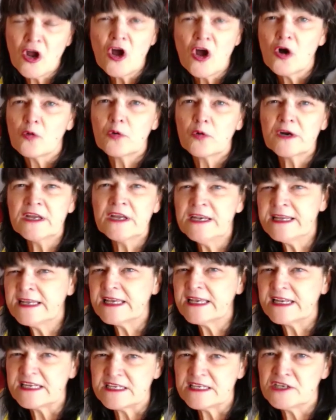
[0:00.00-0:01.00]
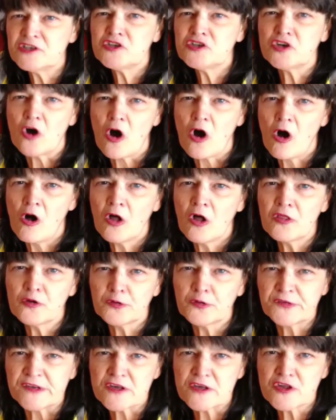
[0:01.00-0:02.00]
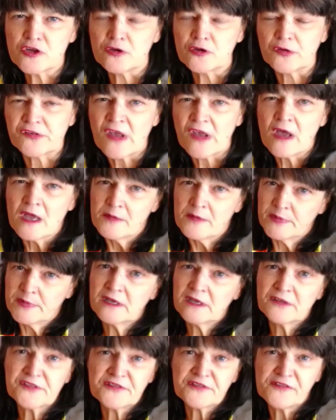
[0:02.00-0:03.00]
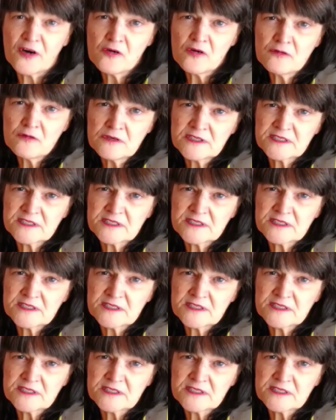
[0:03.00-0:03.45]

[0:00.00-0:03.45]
We're going to get into all those issues because, folks,